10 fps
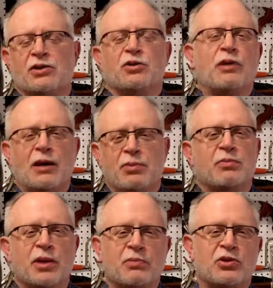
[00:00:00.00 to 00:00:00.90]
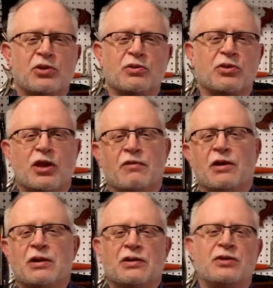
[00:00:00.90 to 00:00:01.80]
to wrap up episode
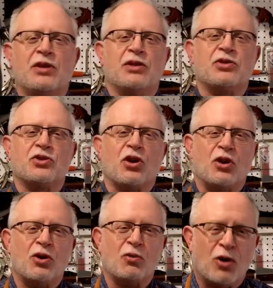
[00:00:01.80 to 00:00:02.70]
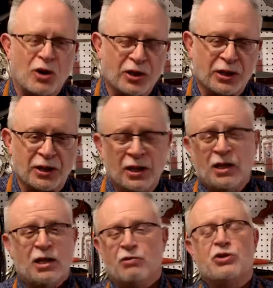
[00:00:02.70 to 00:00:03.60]
7, dead saw walking.
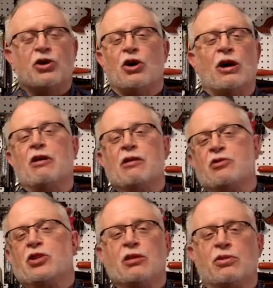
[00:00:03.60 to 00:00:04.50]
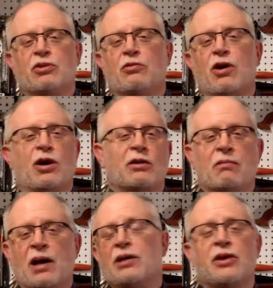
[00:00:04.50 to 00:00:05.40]
We saw how I was able to walk
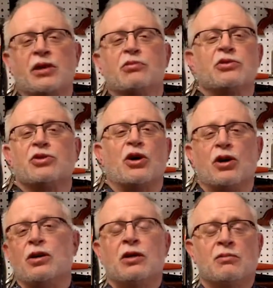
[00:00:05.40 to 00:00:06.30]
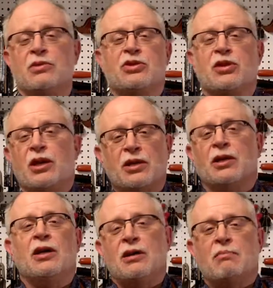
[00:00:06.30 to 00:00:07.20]
my table saw mistake
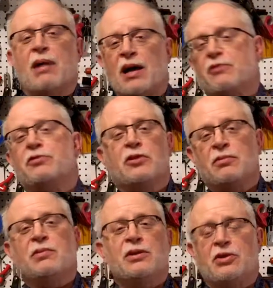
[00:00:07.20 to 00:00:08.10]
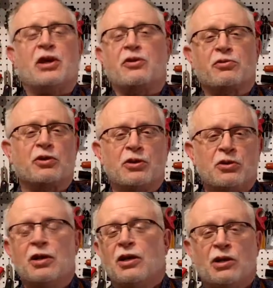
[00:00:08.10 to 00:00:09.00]
back from death
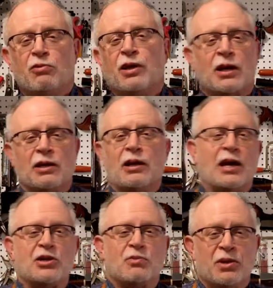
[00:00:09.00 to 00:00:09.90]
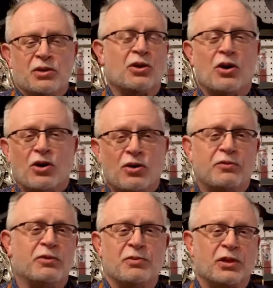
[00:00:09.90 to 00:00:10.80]
row. We got a last minute call
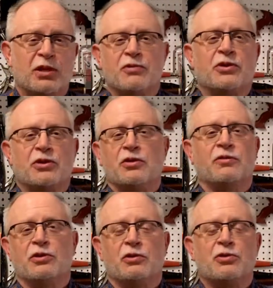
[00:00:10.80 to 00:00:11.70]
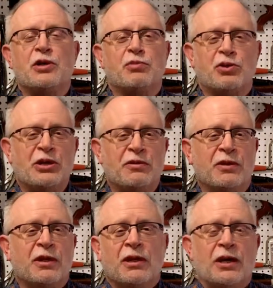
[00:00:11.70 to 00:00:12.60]
from the governor for a reprieve.
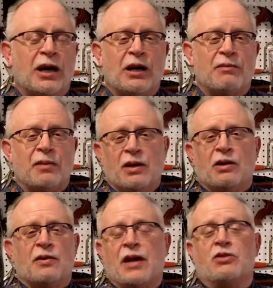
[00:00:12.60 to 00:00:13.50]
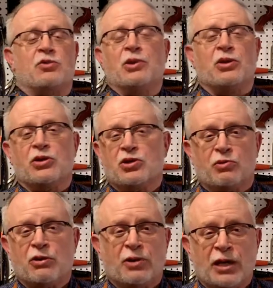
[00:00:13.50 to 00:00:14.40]
That's because we
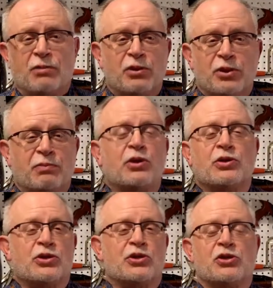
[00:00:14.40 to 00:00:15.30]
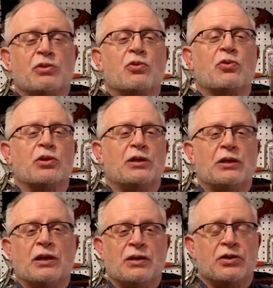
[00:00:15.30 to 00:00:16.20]
were able to purchase some really
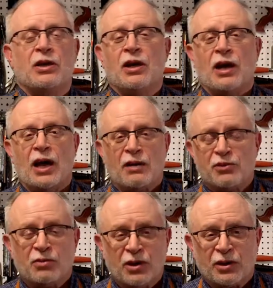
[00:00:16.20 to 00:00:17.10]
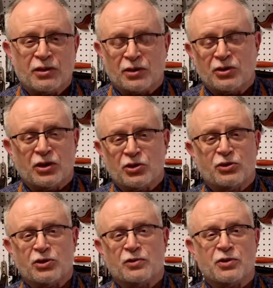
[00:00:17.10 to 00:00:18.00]
nice aftermarket
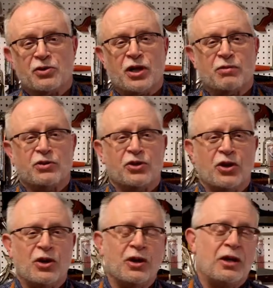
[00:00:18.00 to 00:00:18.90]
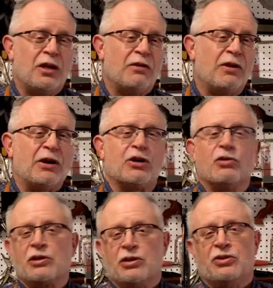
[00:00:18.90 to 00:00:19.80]
accessories for the table saw. Very
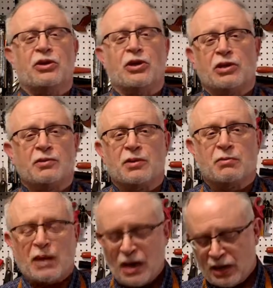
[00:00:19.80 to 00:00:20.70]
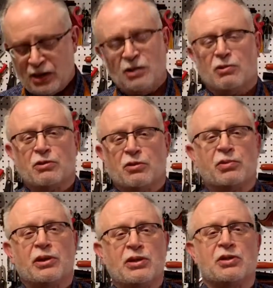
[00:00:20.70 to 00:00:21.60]
quickly, starting from the back, we
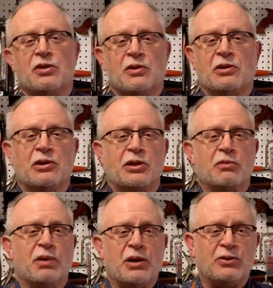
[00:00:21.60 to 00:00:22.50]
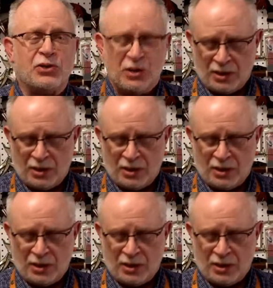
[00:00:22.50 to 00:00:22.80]
replaced the link belt,